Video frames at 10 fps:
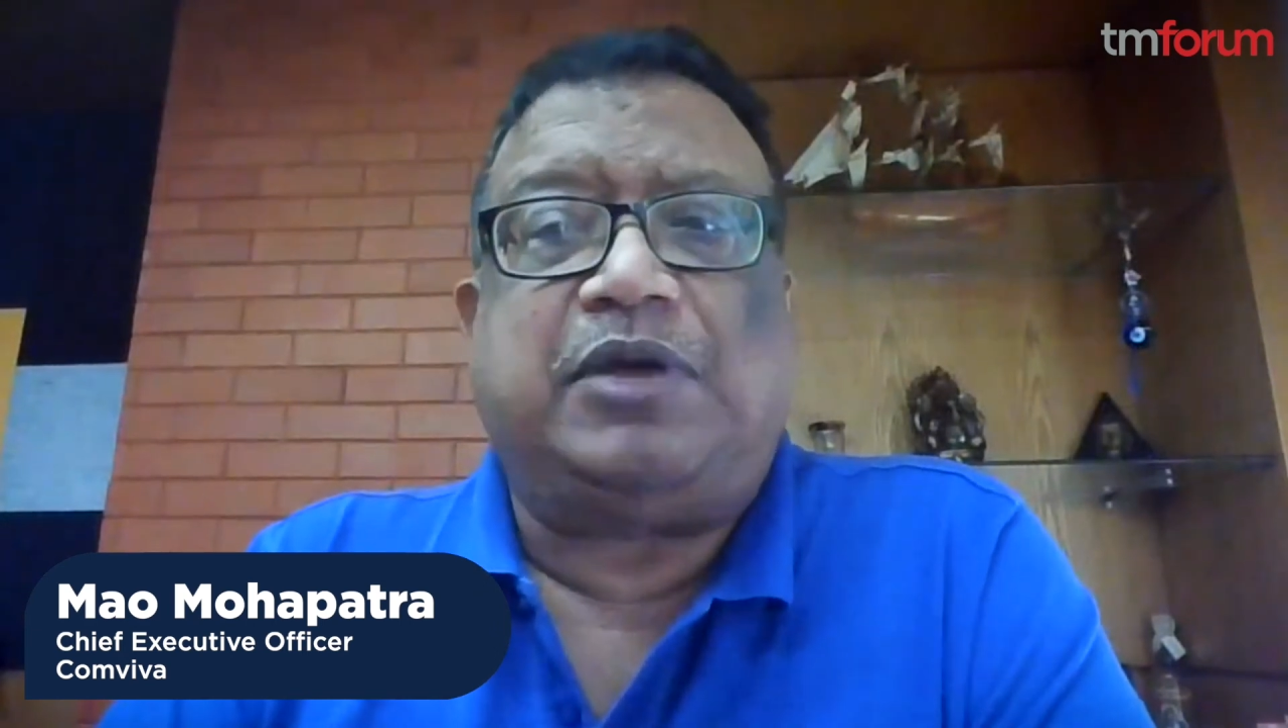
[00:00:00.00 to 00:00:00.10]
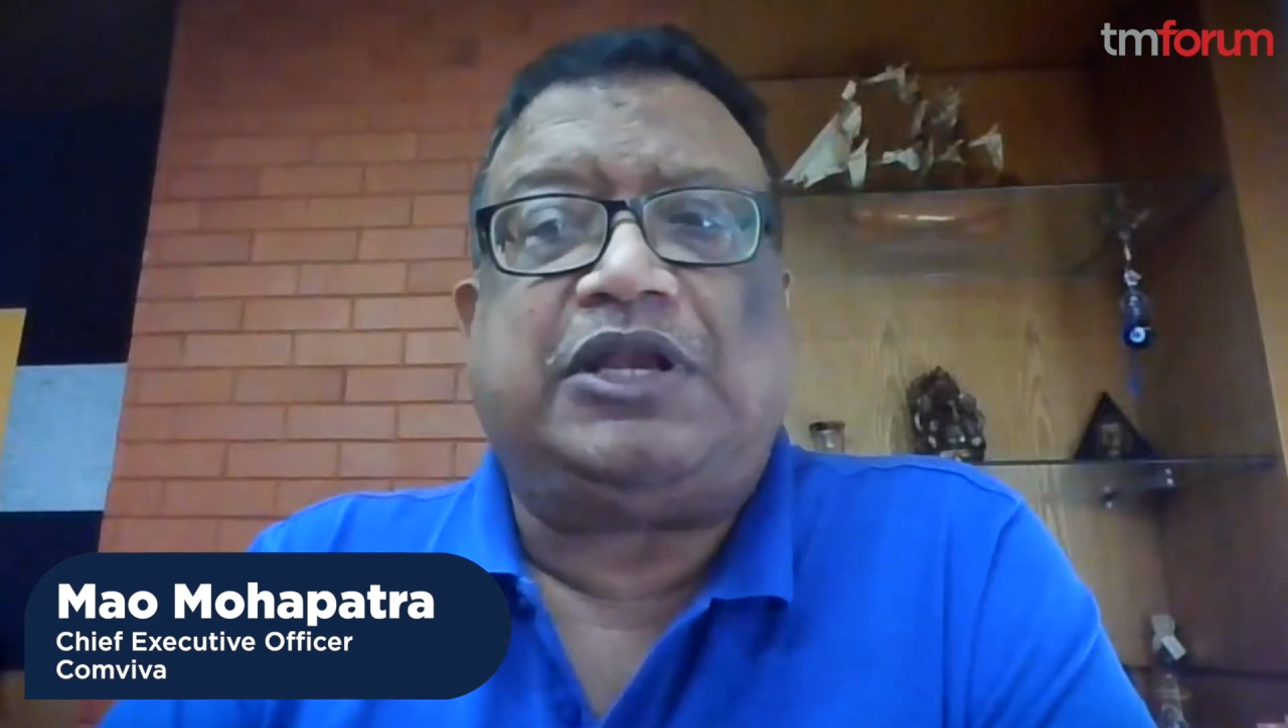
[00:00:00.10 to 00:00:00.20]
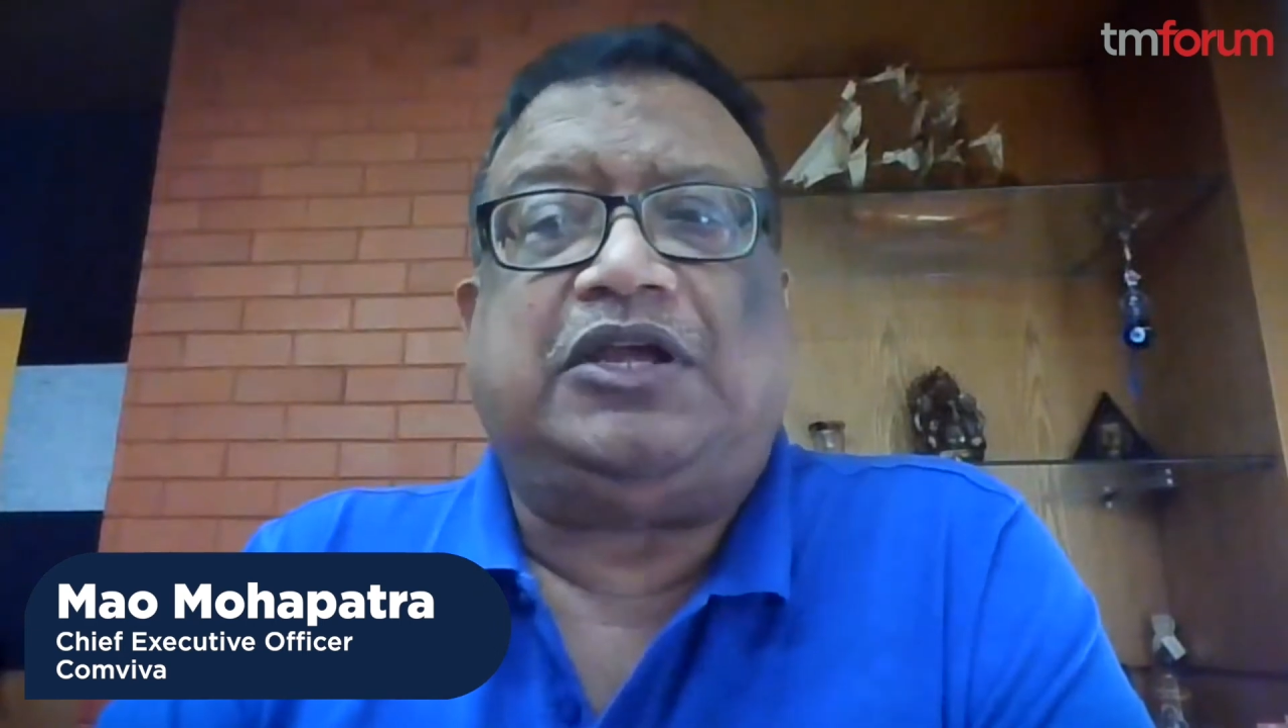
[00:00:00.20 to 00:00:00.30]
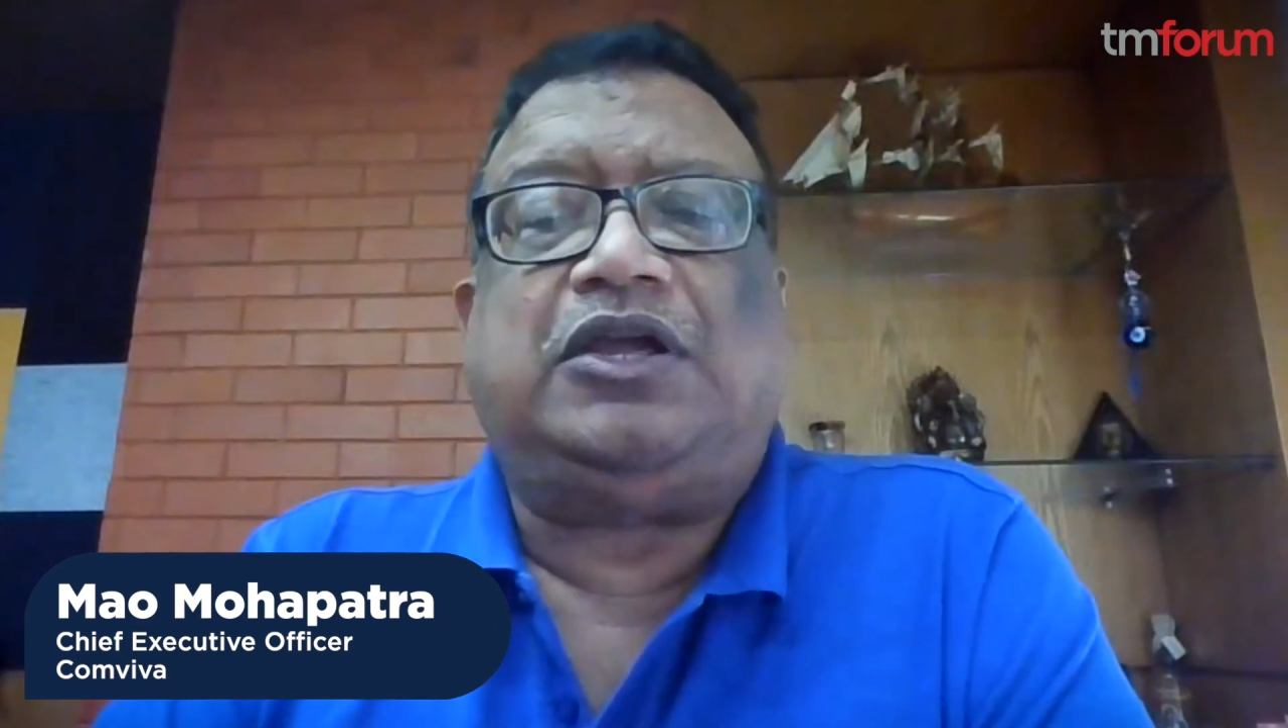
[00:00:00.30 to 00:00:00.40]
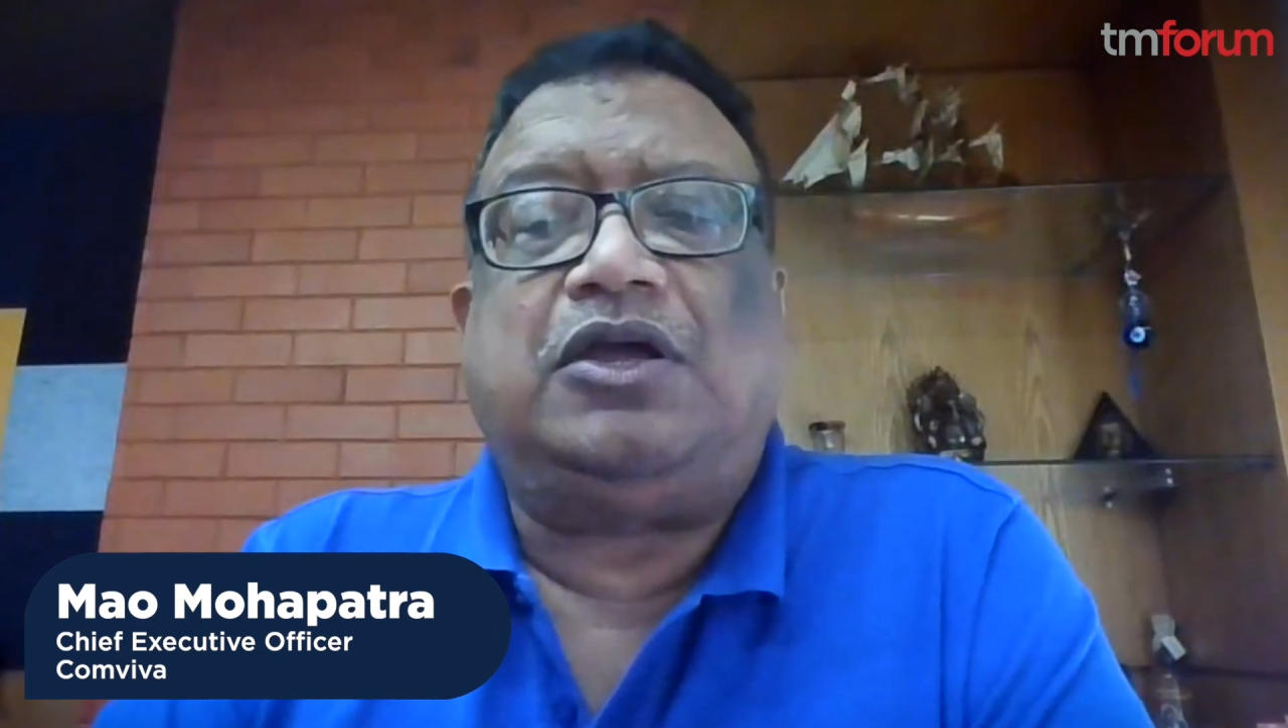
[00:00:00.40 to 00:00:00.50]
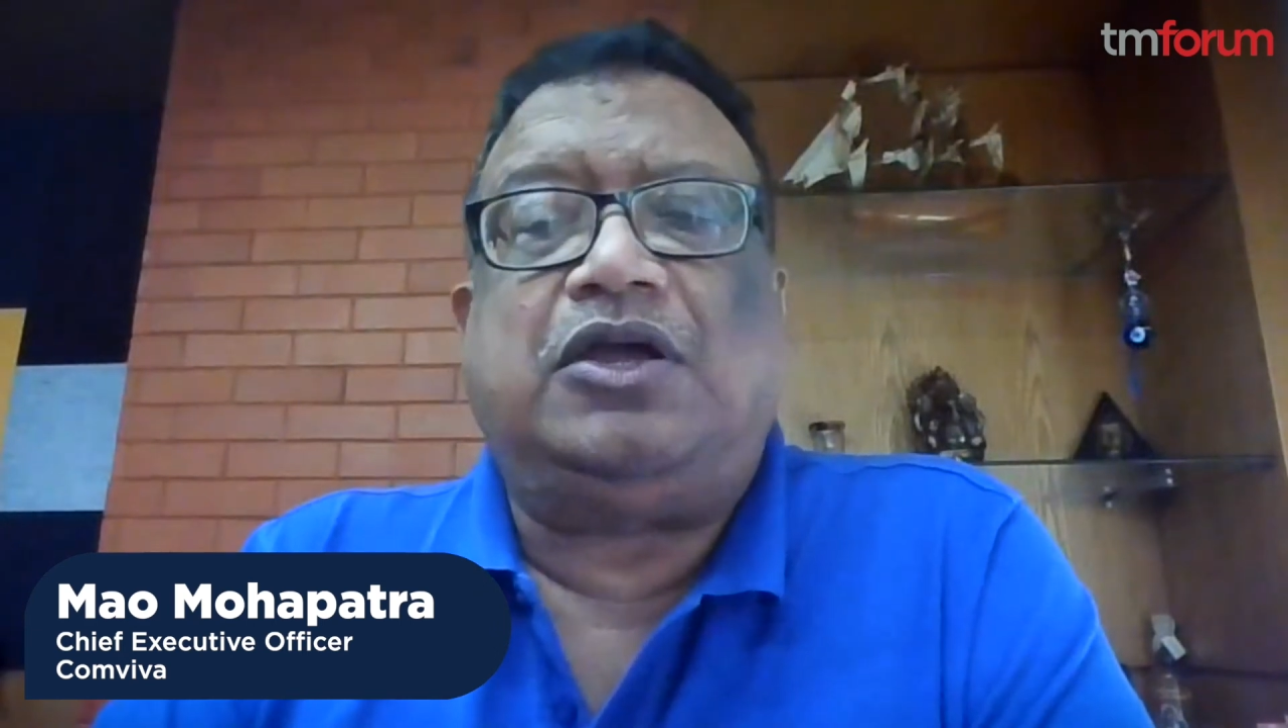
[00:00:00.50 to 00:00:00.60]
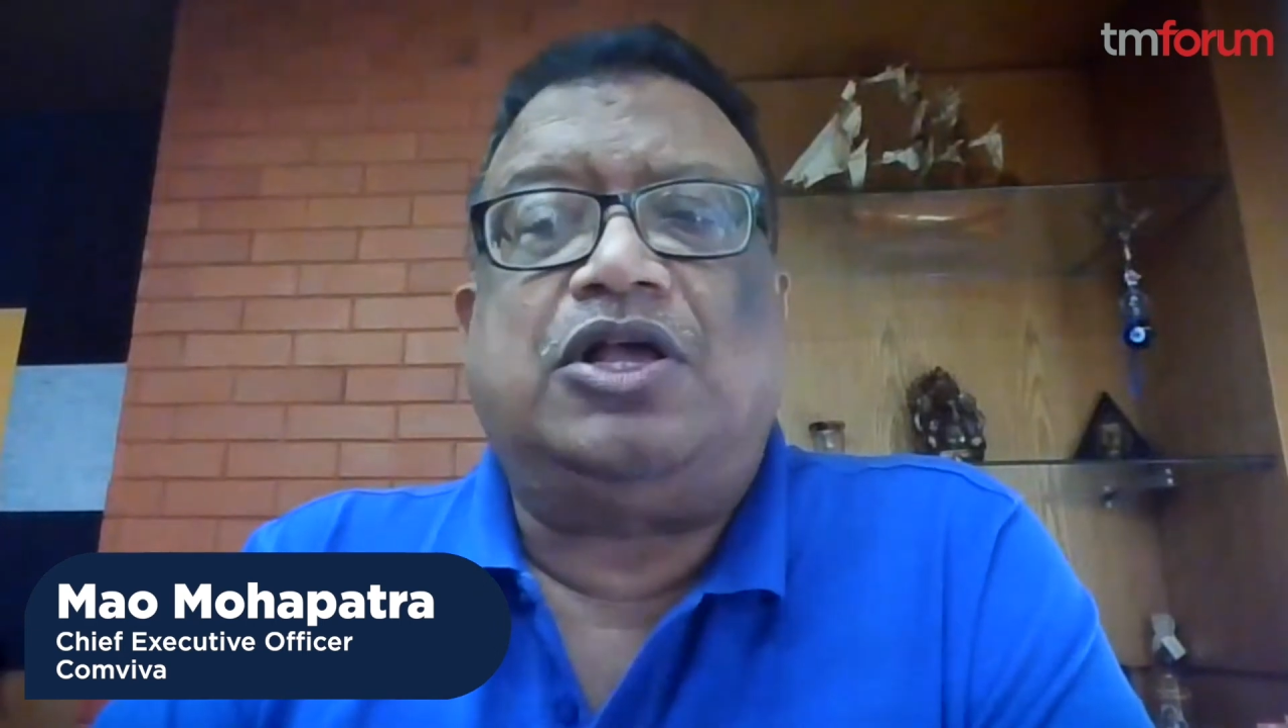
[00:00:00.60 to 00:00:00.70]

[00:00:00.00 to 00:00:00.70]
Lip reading: money.